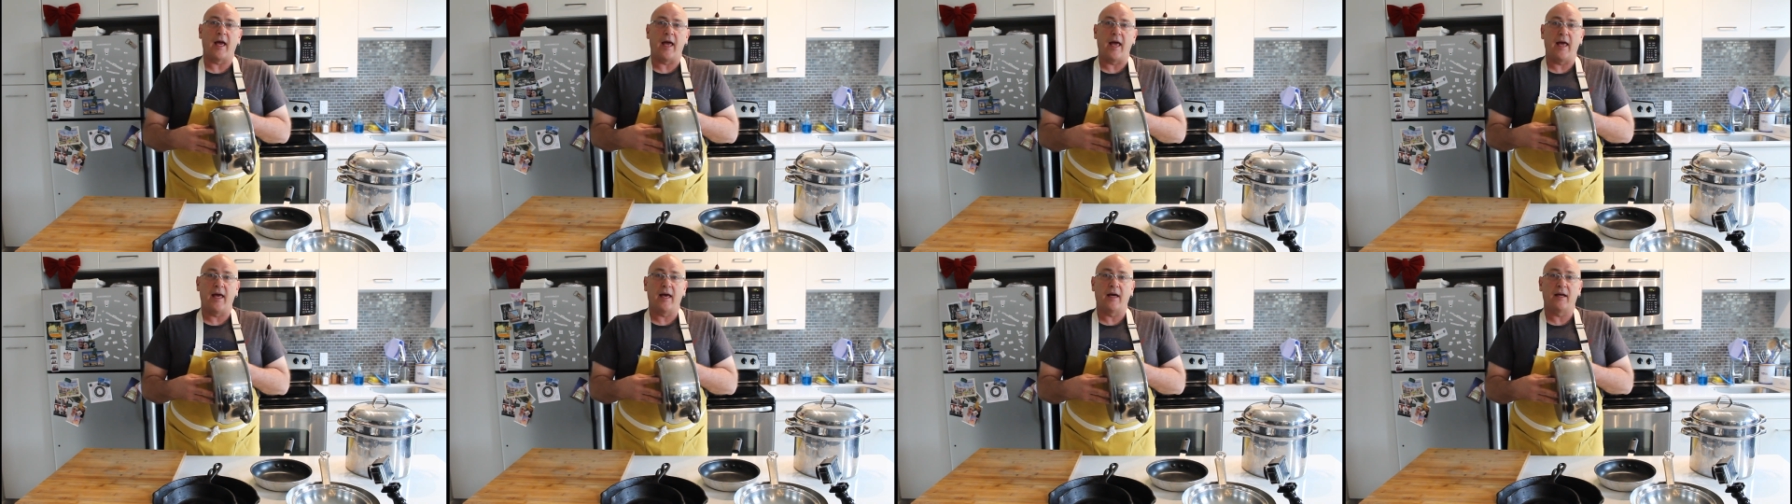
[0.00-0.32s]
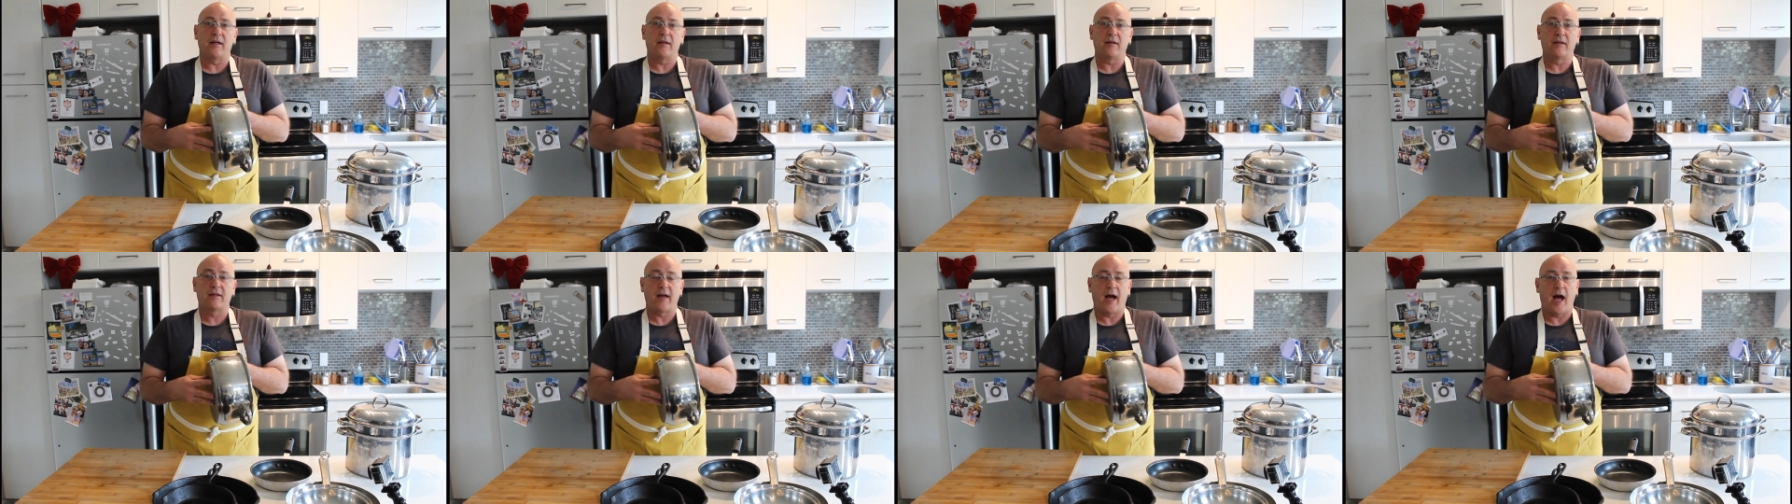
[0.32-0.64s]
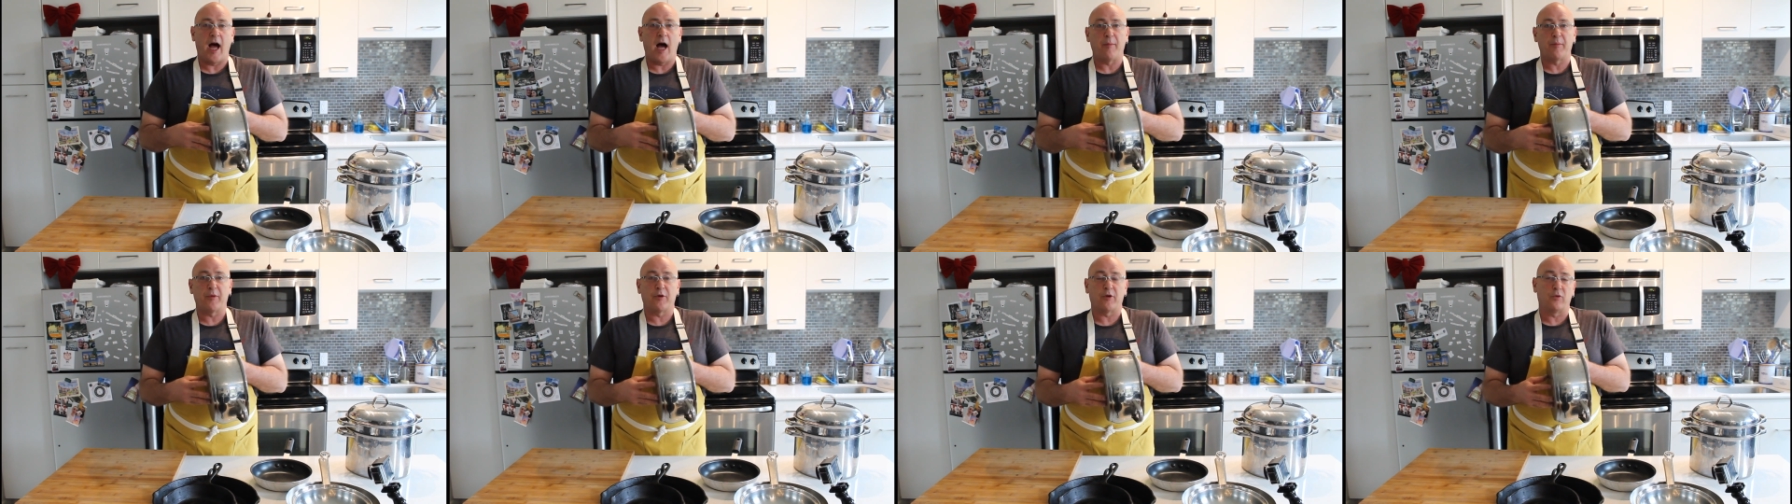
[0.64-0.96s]
and
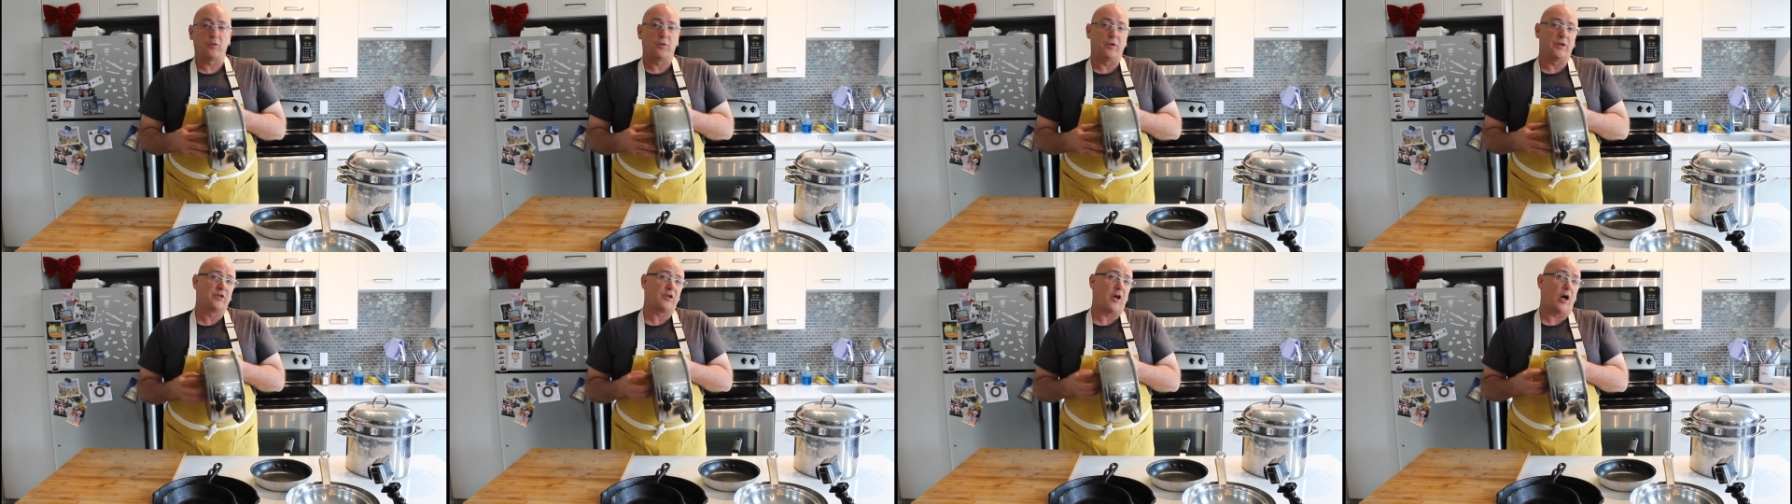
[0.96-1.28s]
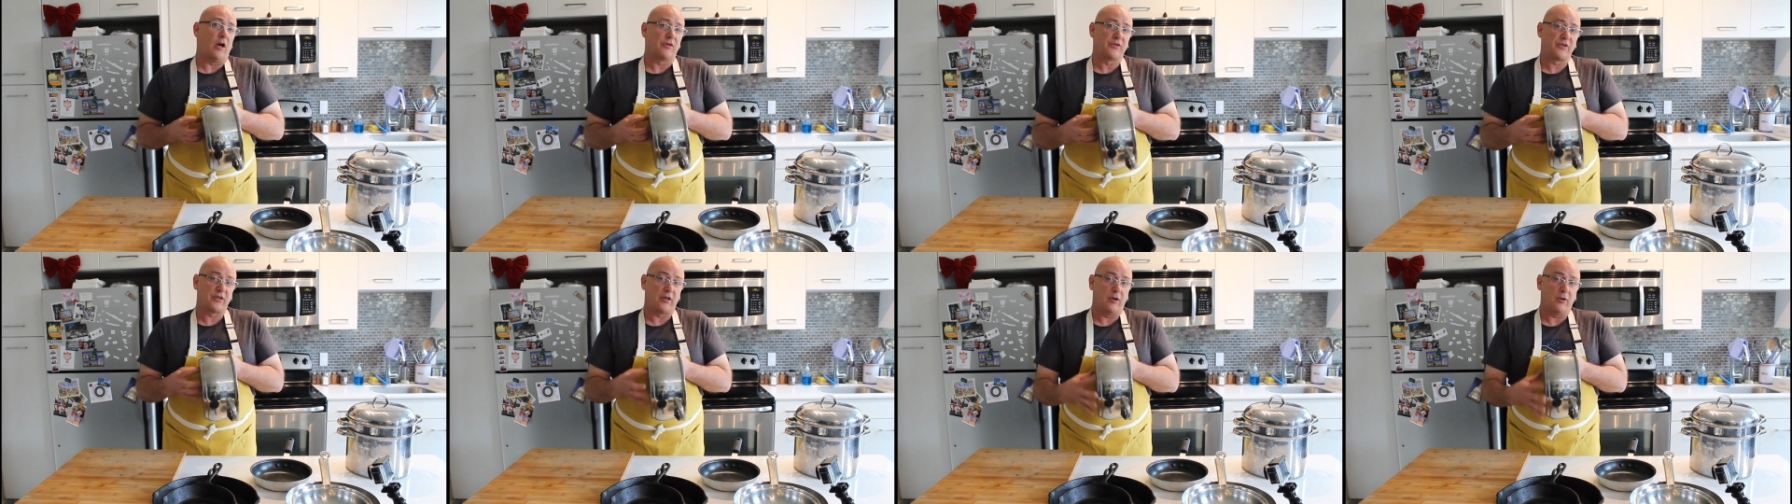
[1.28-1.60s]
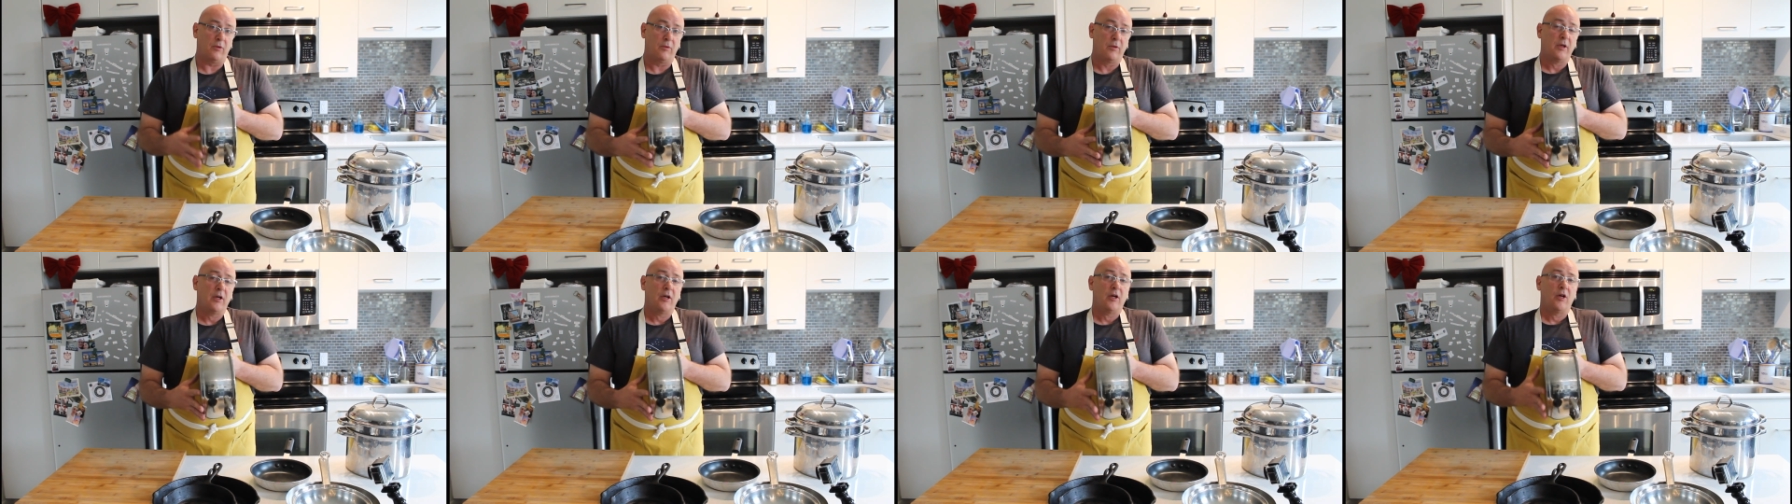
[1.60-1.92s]
copper, which
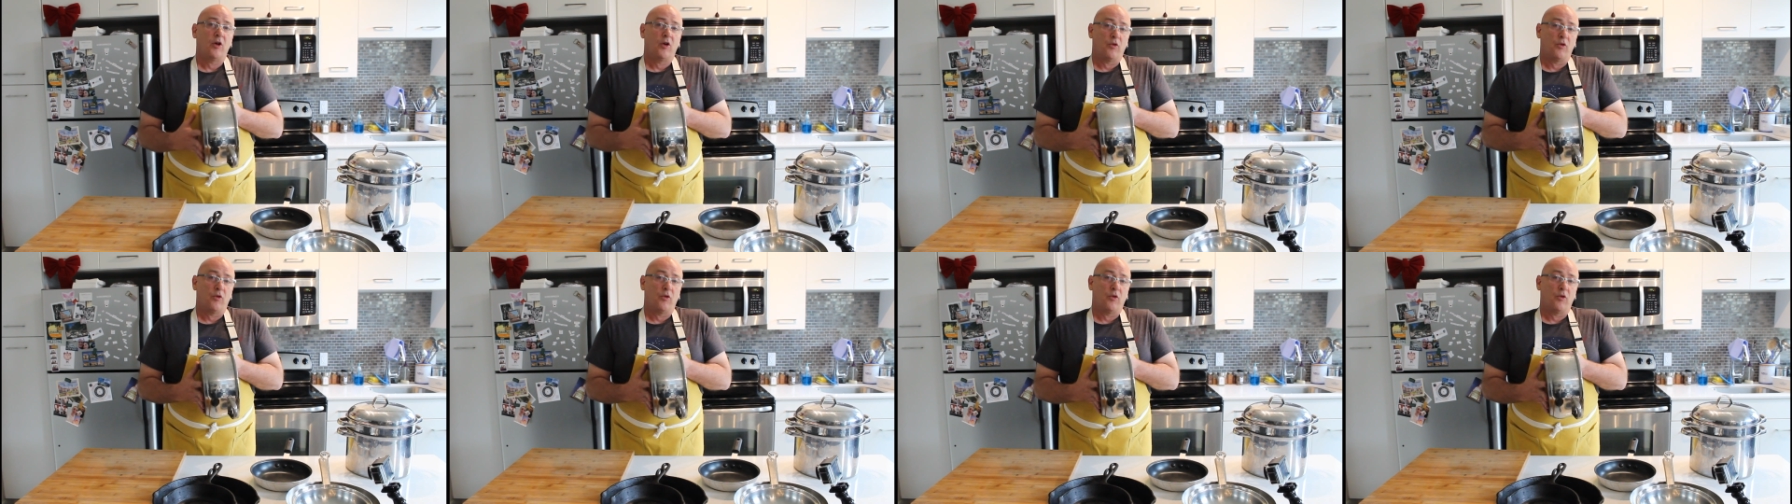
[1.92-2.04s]
also